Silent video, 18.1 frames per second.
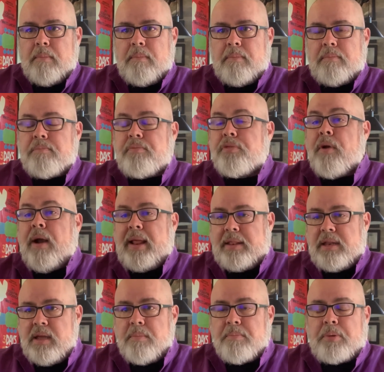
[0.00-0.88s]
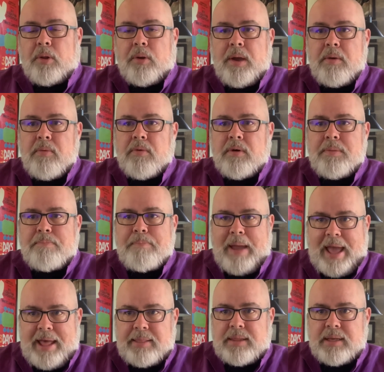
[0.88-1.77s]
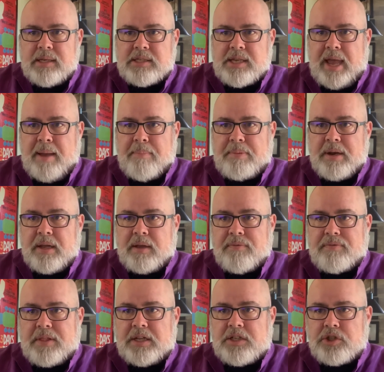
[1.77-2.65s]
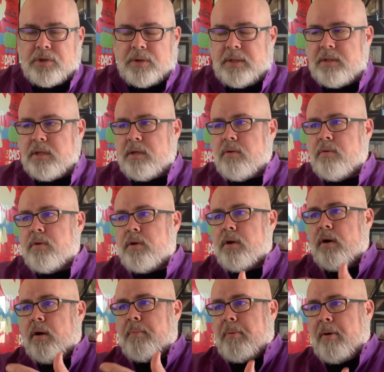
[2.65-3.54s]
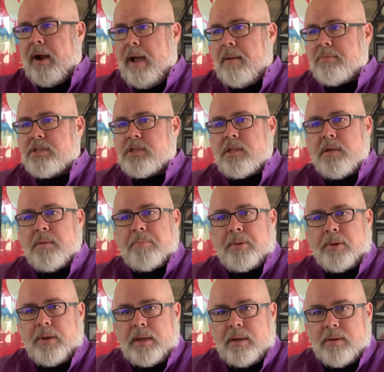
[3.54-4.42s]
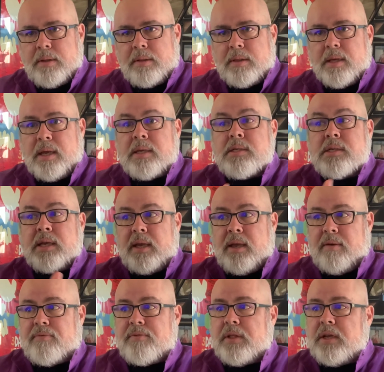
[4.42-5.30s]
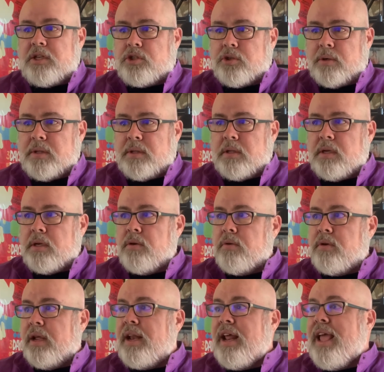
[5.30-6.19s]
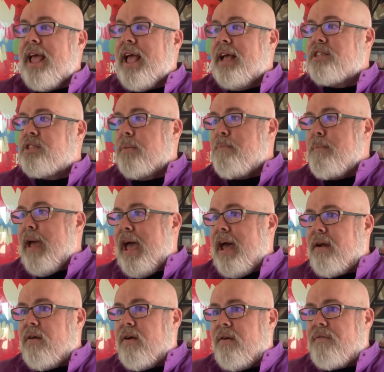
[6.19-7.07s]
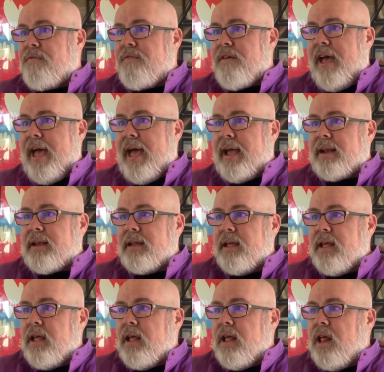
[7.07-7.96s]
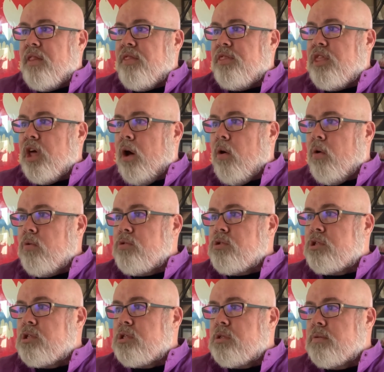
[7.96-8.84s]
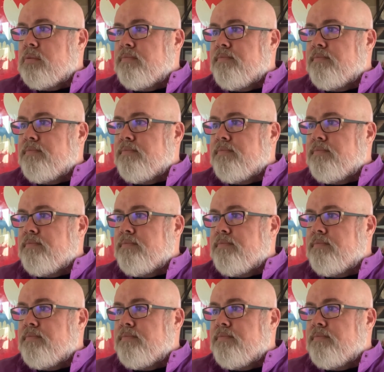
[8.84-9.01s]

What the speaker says: threaten the employee with bad things happening if they join the union, or promise the employee good things if they join the union. As a matter of fact, those